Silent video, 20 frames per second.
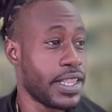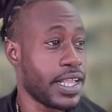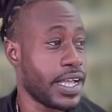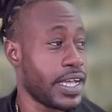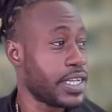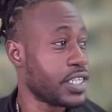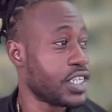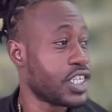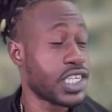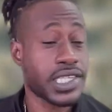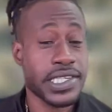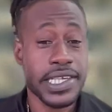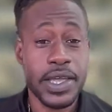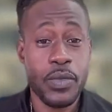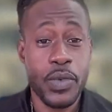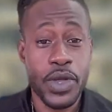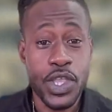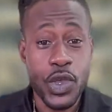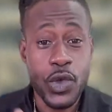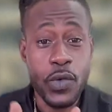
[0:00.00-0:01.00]
just like
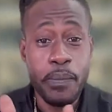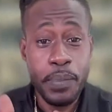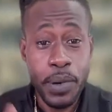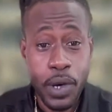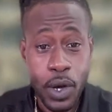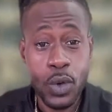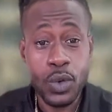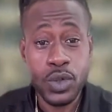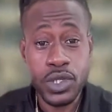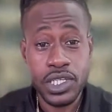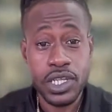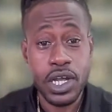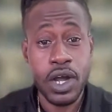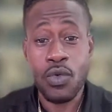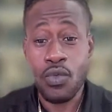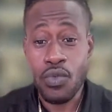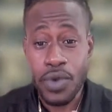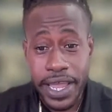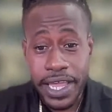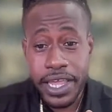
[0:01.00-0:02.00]
when you post a
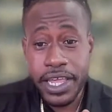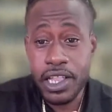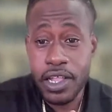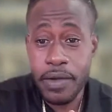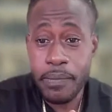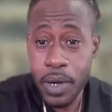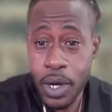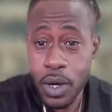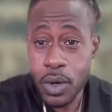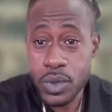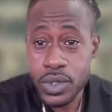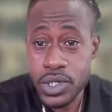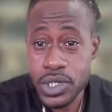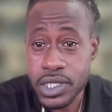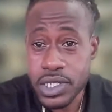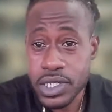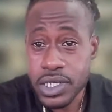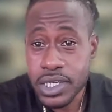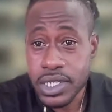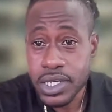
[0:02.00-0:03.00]
regular post
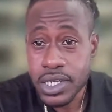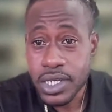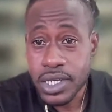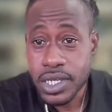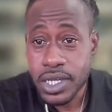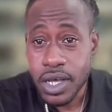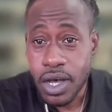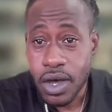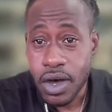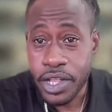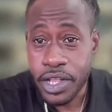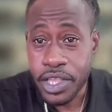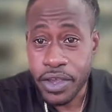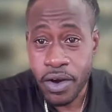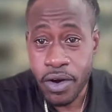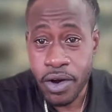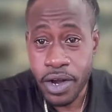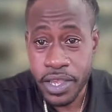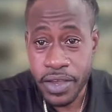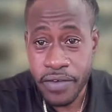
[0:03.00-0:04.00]
on your
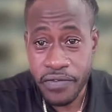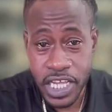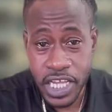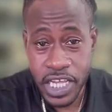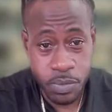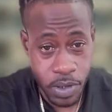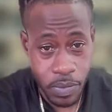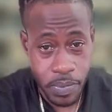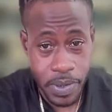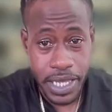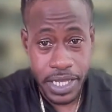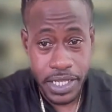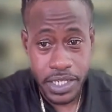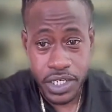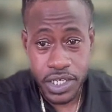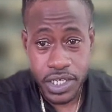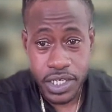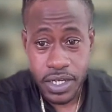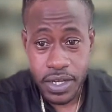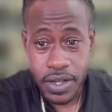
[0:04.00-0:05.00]
Facebook
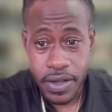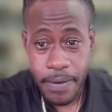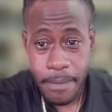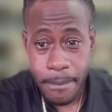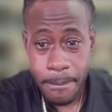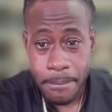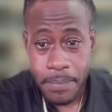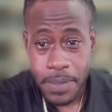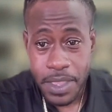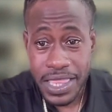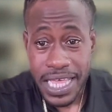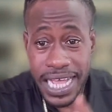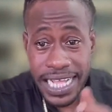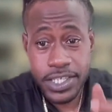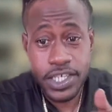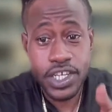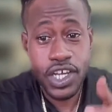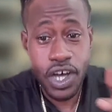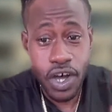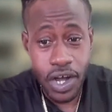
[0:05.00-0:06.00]
page. That's
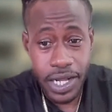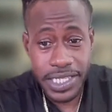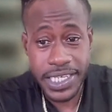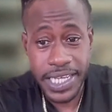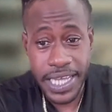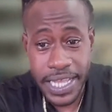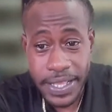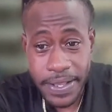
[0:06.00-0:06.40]
content.